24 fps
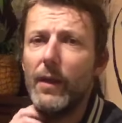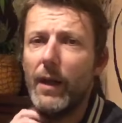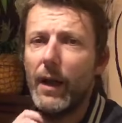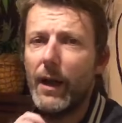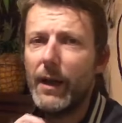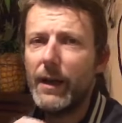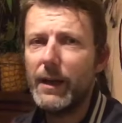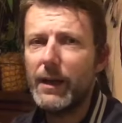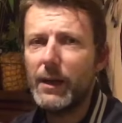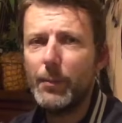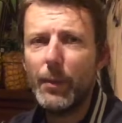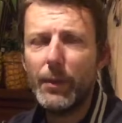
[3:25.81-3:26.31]

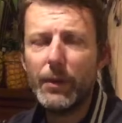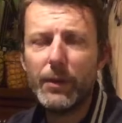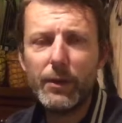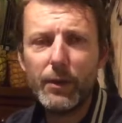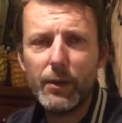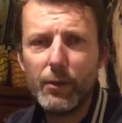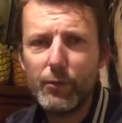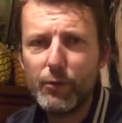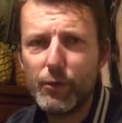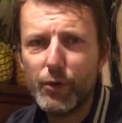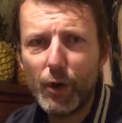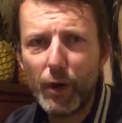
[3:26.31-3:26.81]
And anybody
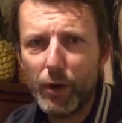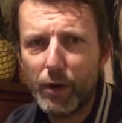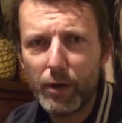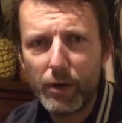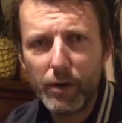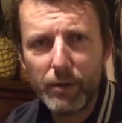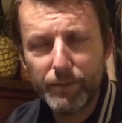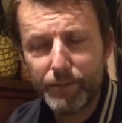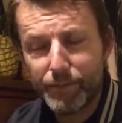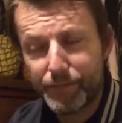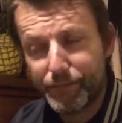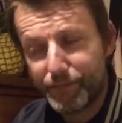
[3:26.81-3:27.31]
who's
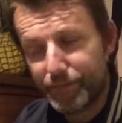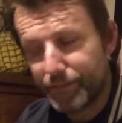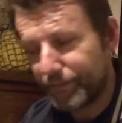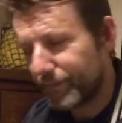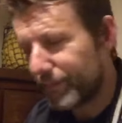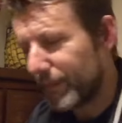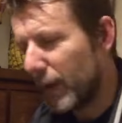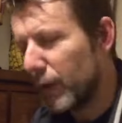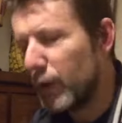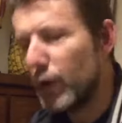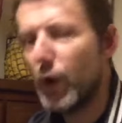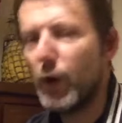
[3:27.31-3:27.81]

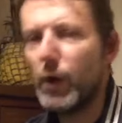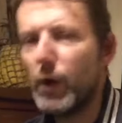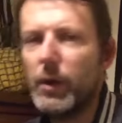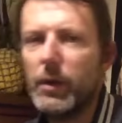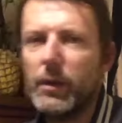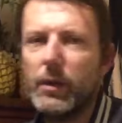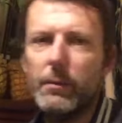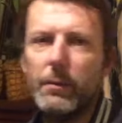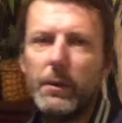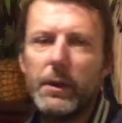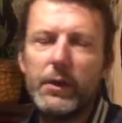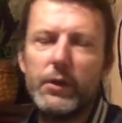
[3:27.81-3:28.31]
younger
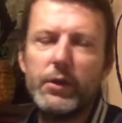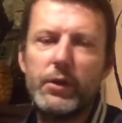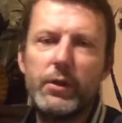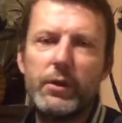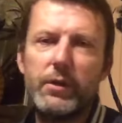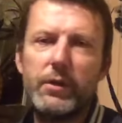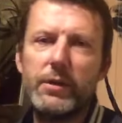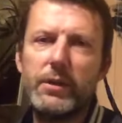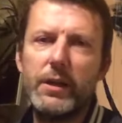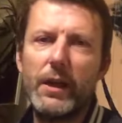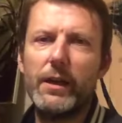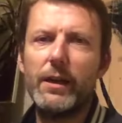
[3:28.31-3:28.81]
than me, should
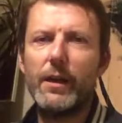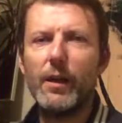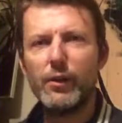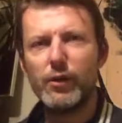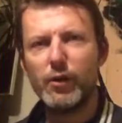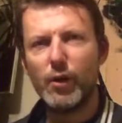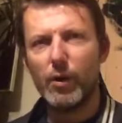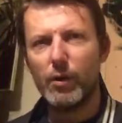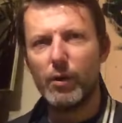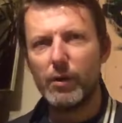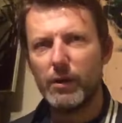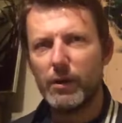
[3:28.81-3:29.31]
I say, not
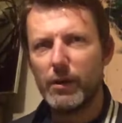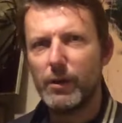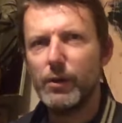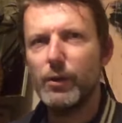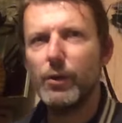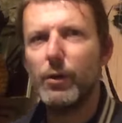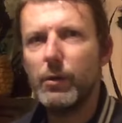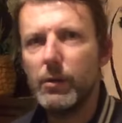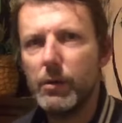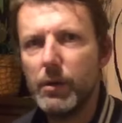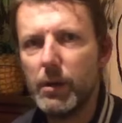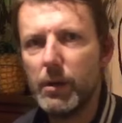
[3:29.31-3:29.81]
young,
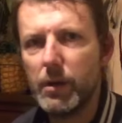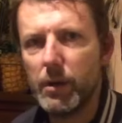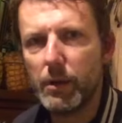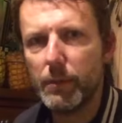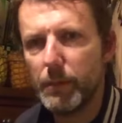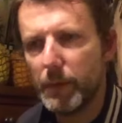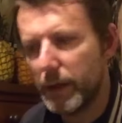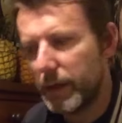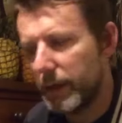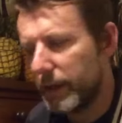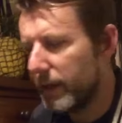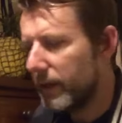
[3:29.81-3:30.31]
younger than
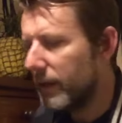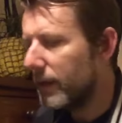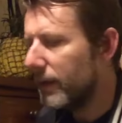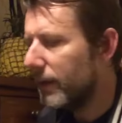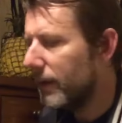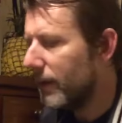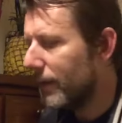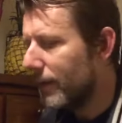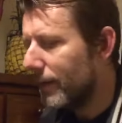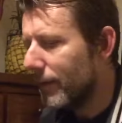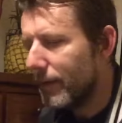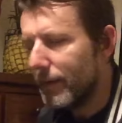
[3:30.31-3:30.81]
me,
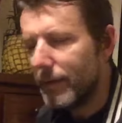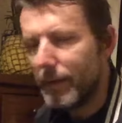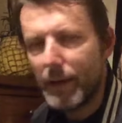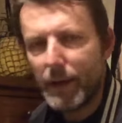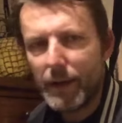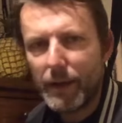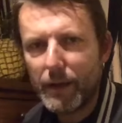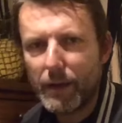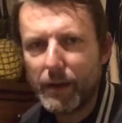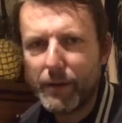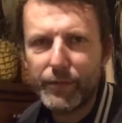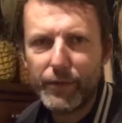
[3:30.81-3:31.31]

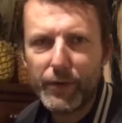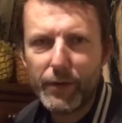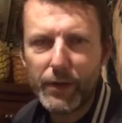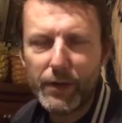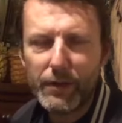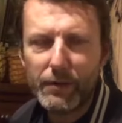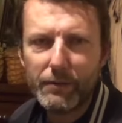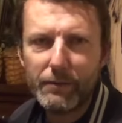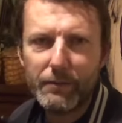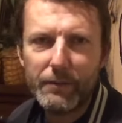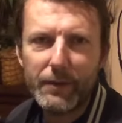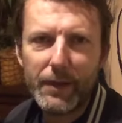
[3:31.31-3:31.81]
they got a
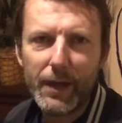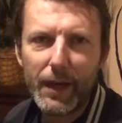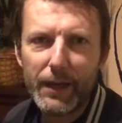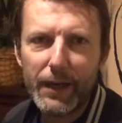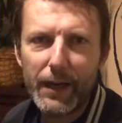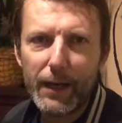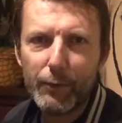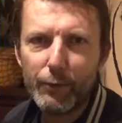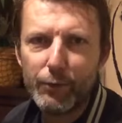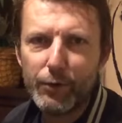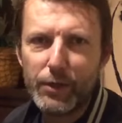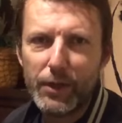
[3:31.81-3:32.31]
fucking cat and
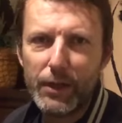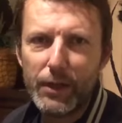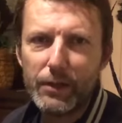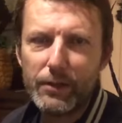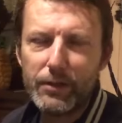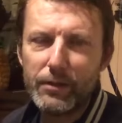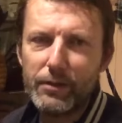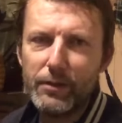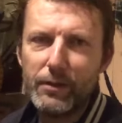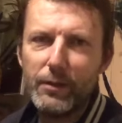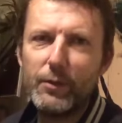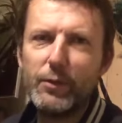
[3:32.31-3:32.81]
mouse
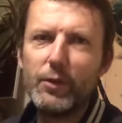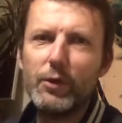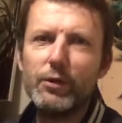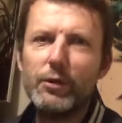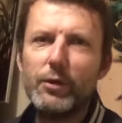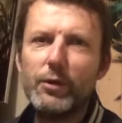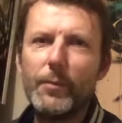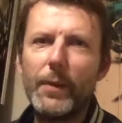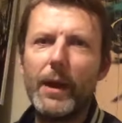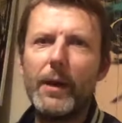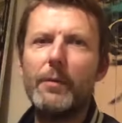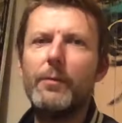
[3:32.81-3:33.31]
chance. You're just
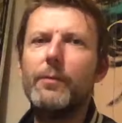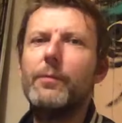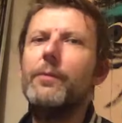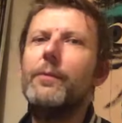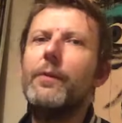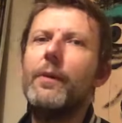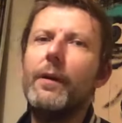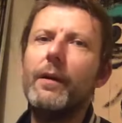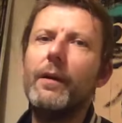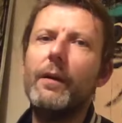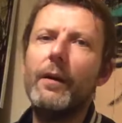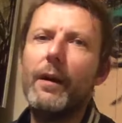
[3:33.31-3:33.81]
about,
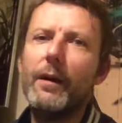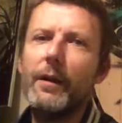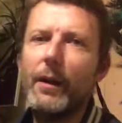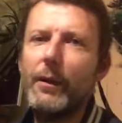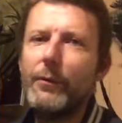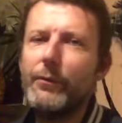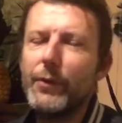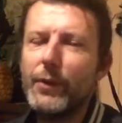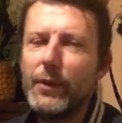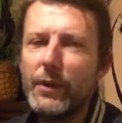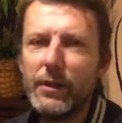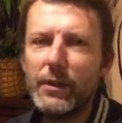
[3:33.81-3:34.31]
I
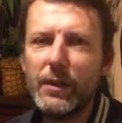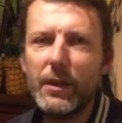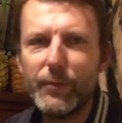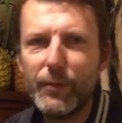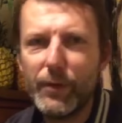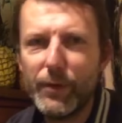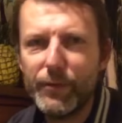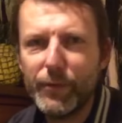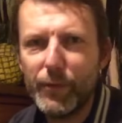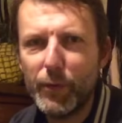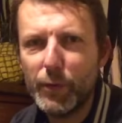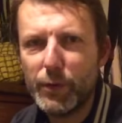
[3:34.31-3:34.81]
don't think you'd
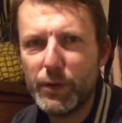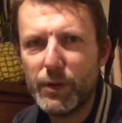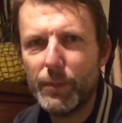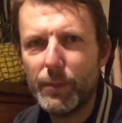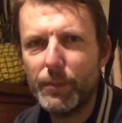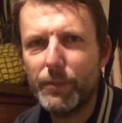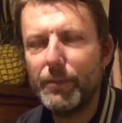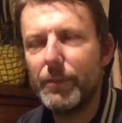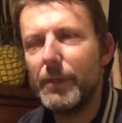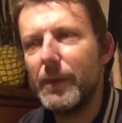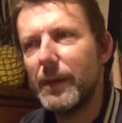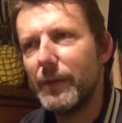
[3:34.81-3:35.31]
even afford
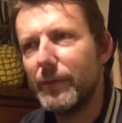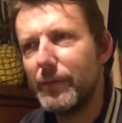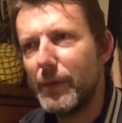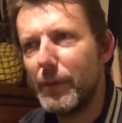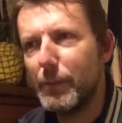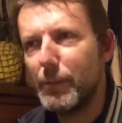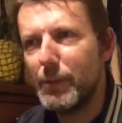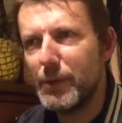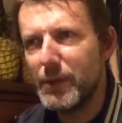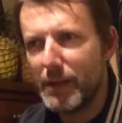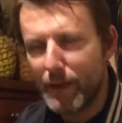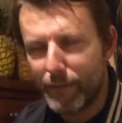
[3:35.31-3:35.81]
to, if
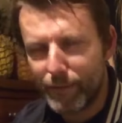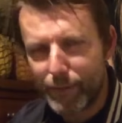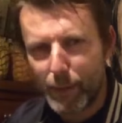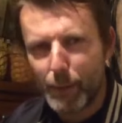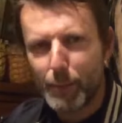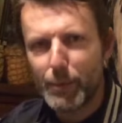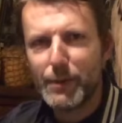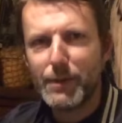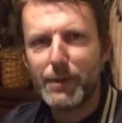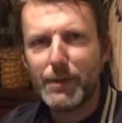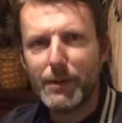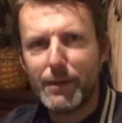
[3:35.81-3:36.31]
there
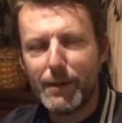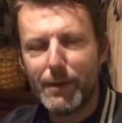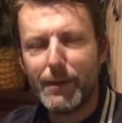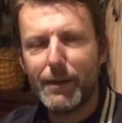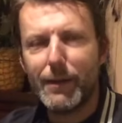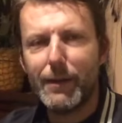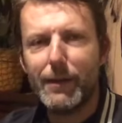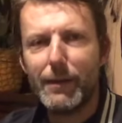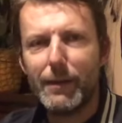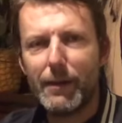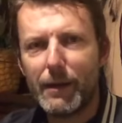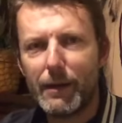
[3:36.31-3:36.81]
was
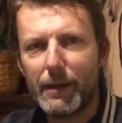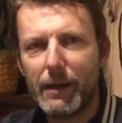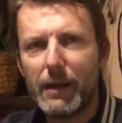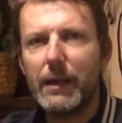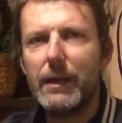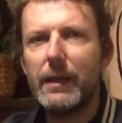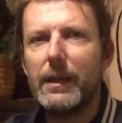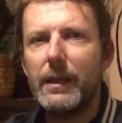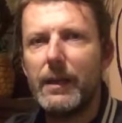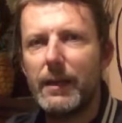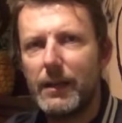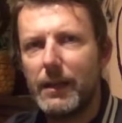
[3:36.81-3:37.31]
a
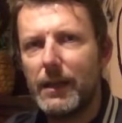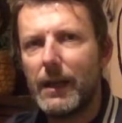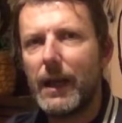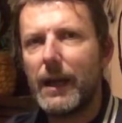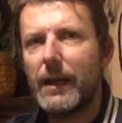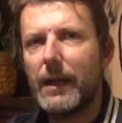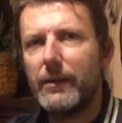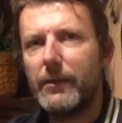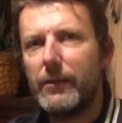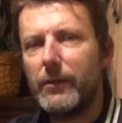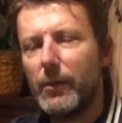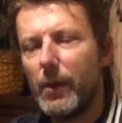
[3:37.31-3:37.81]
cleared
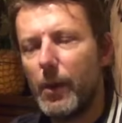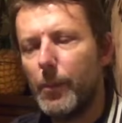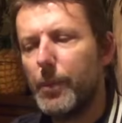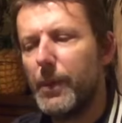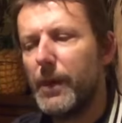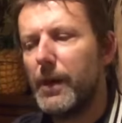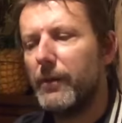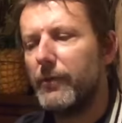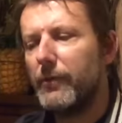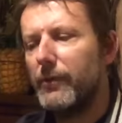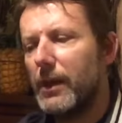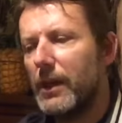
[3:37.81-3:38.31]
land, a
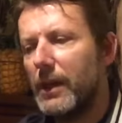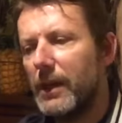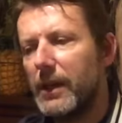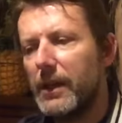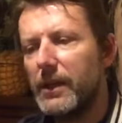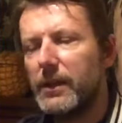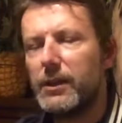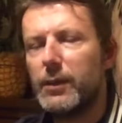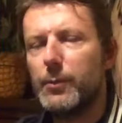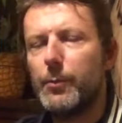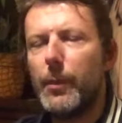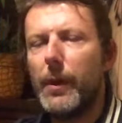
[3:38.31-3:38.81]
bit of
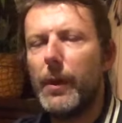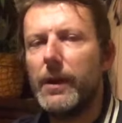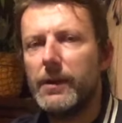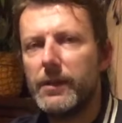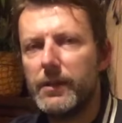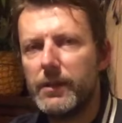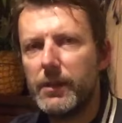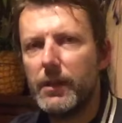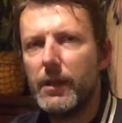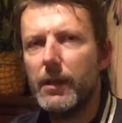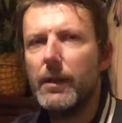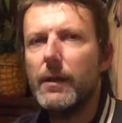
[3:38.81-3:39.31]
cleared
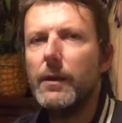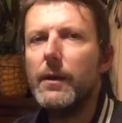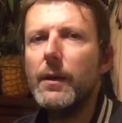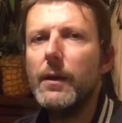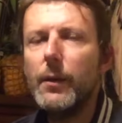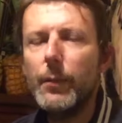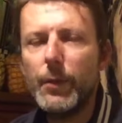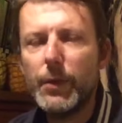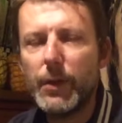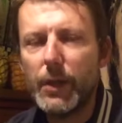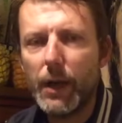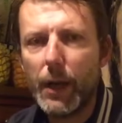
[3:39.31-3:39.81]
space
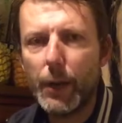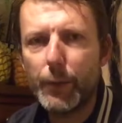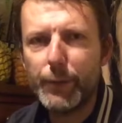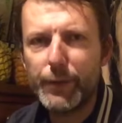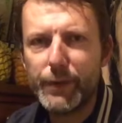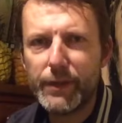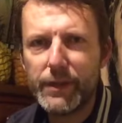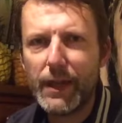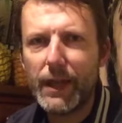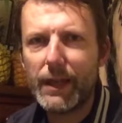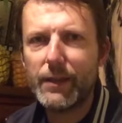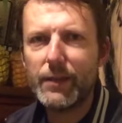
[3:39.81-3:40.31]
with a load
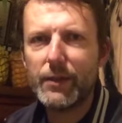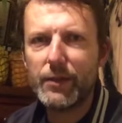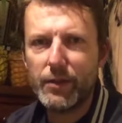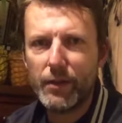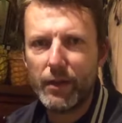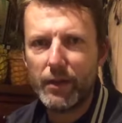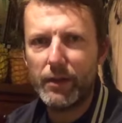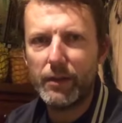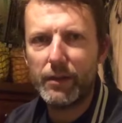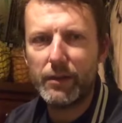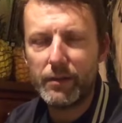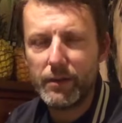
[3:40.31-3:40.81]
of tents
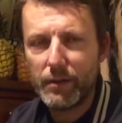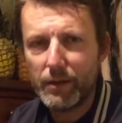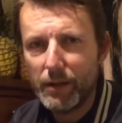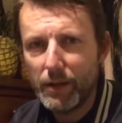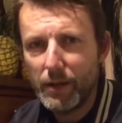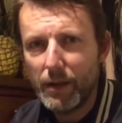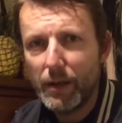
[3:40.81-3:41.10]
on it,